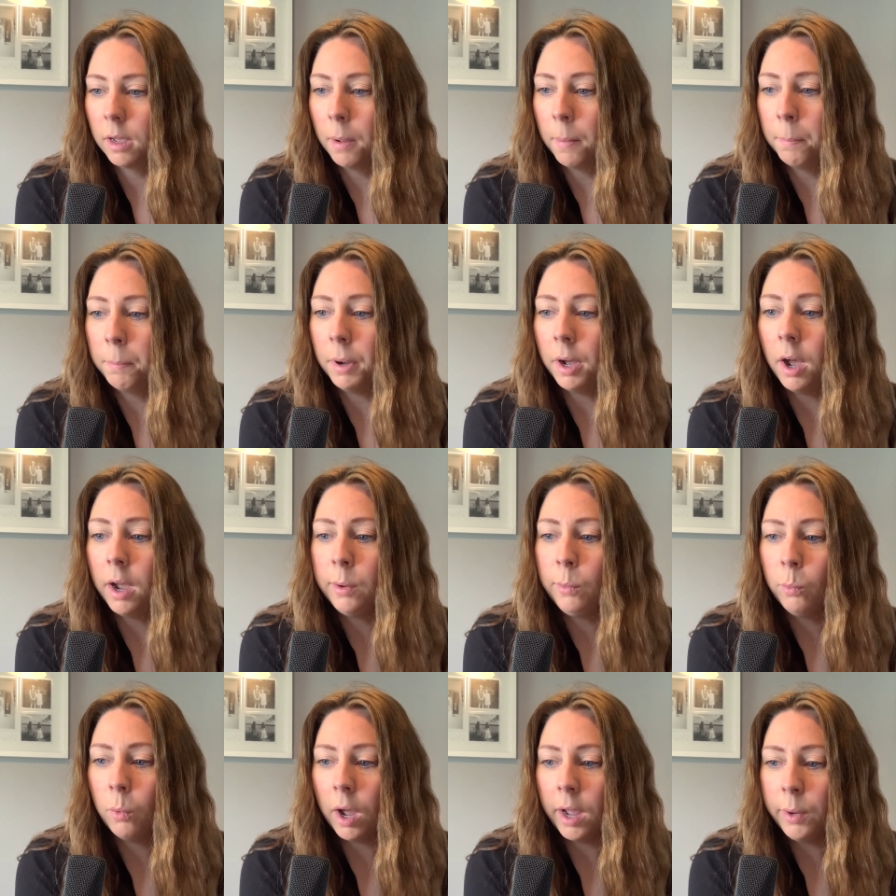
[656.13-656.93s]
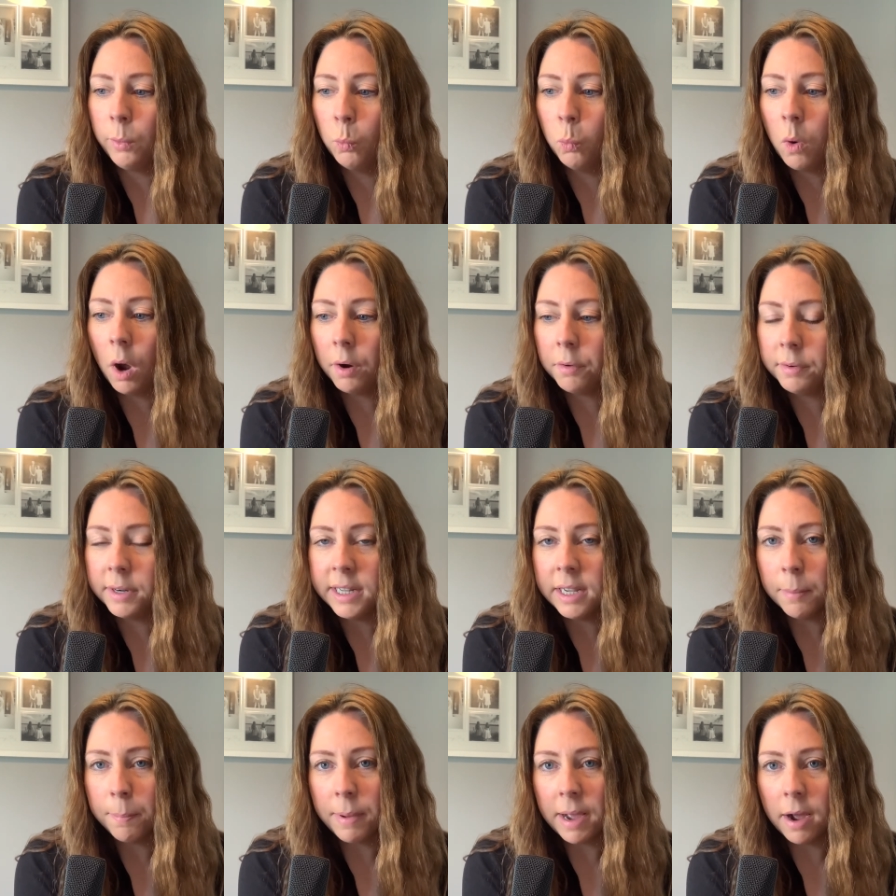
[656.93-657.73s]
but I I
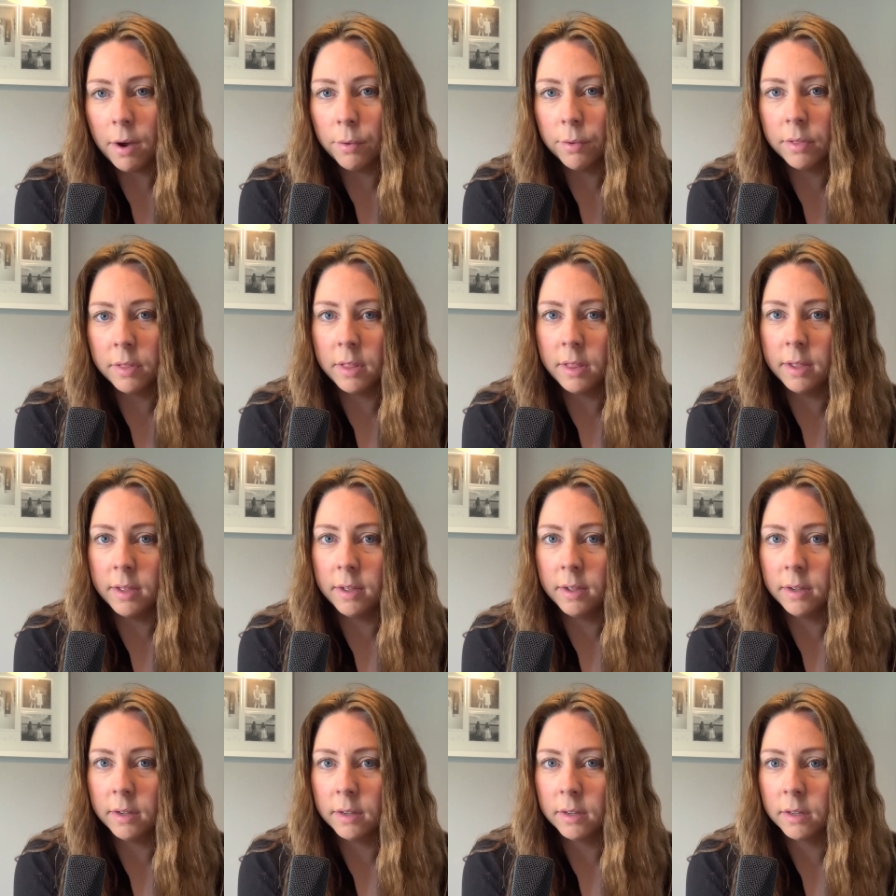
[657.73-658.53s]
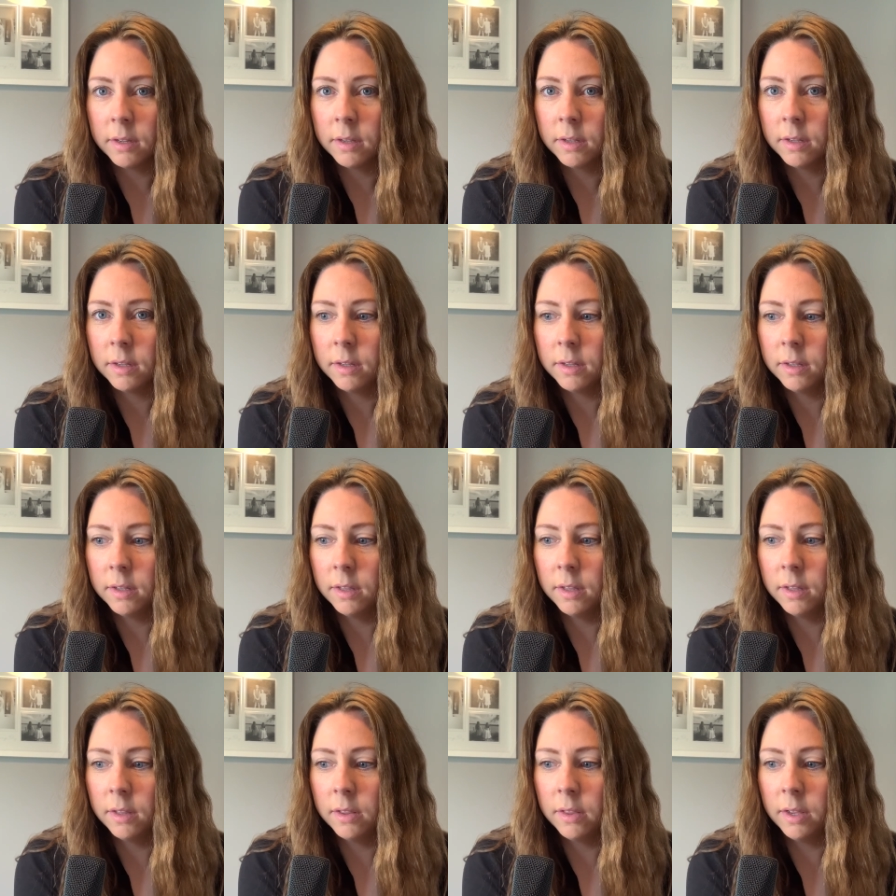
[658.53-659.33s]
worry about the
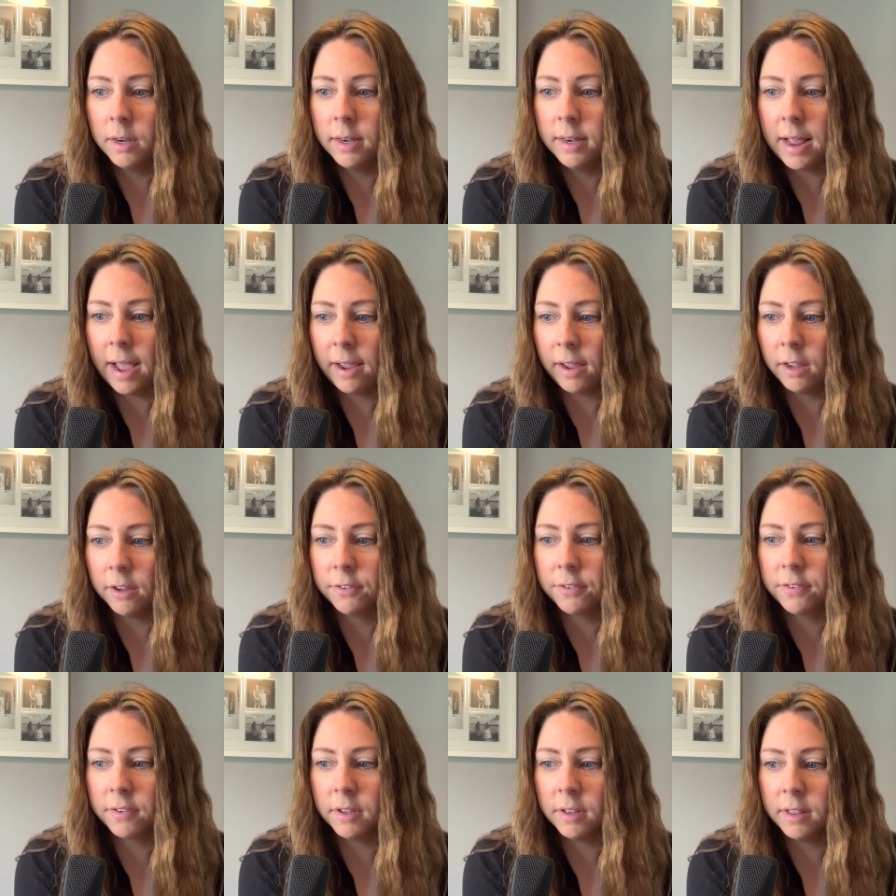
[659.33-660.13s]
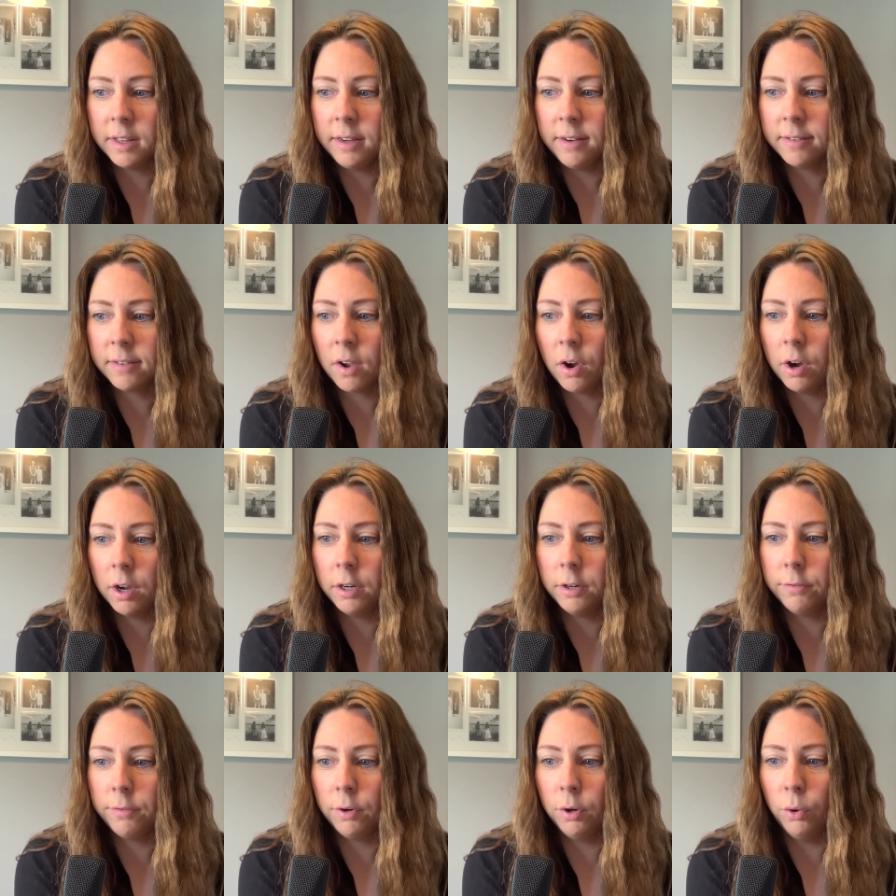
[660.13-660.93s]
the lengths that these
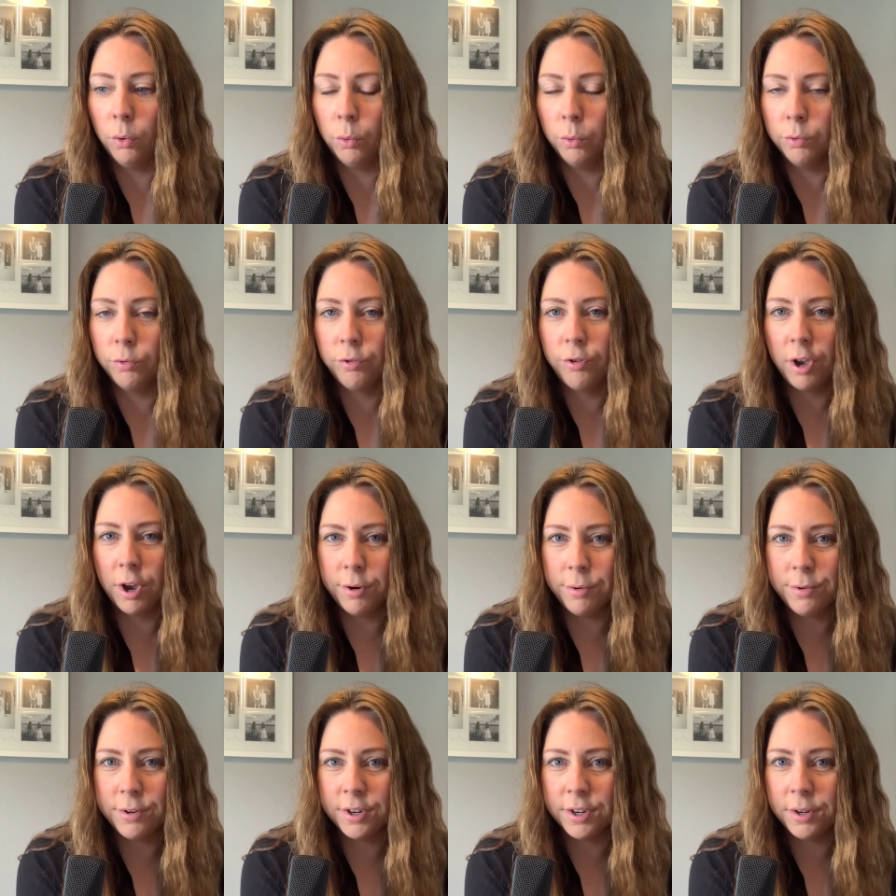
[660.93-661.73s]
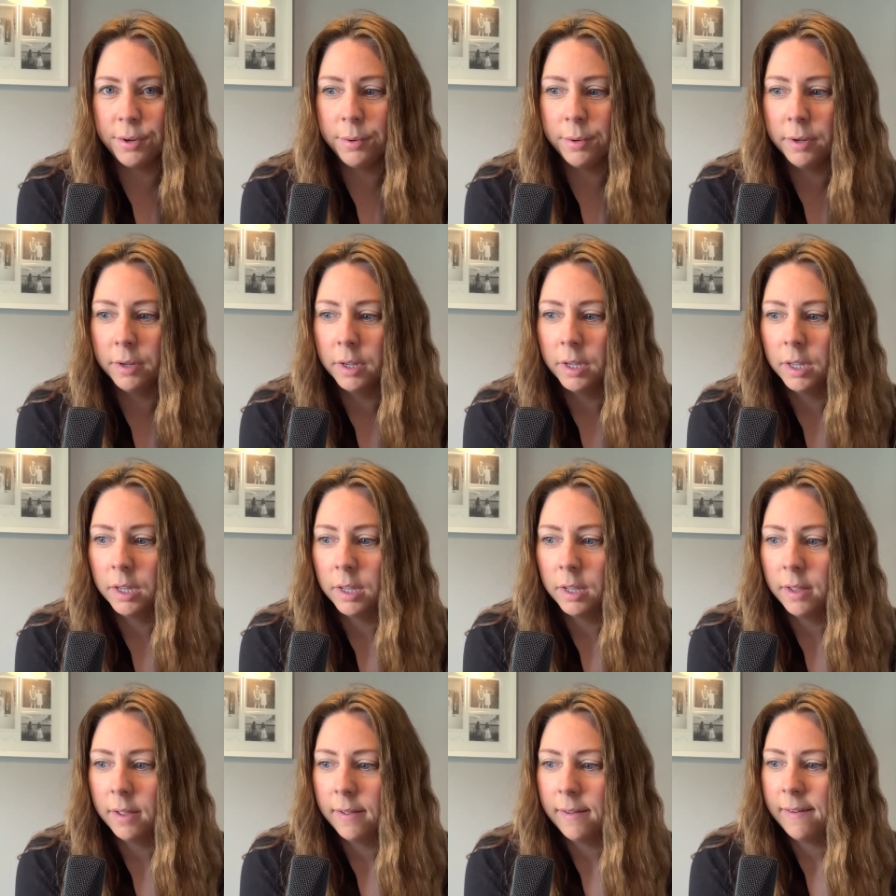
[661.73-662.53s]
kind of laws go to.
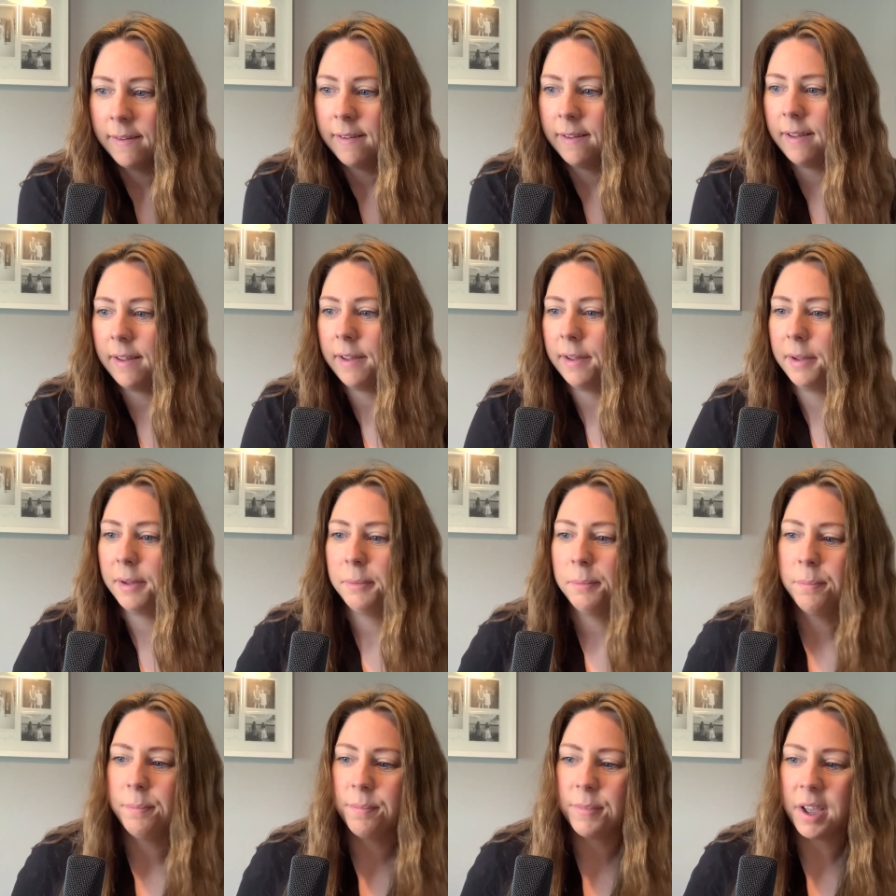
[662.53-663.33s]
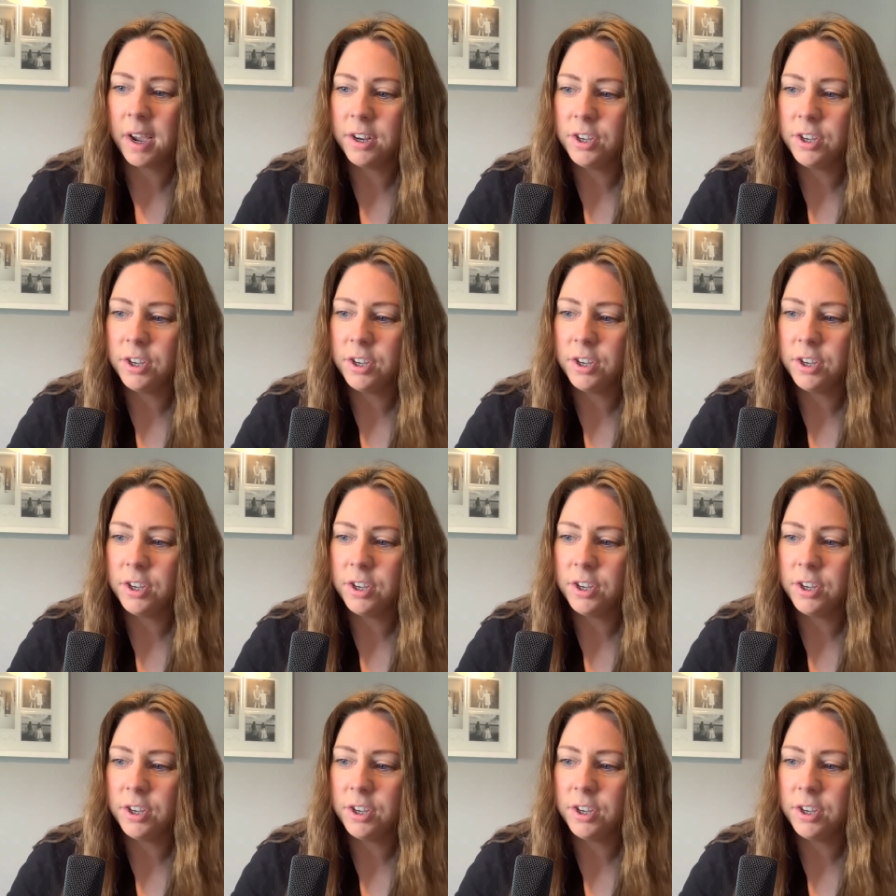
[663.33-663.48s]
Um, I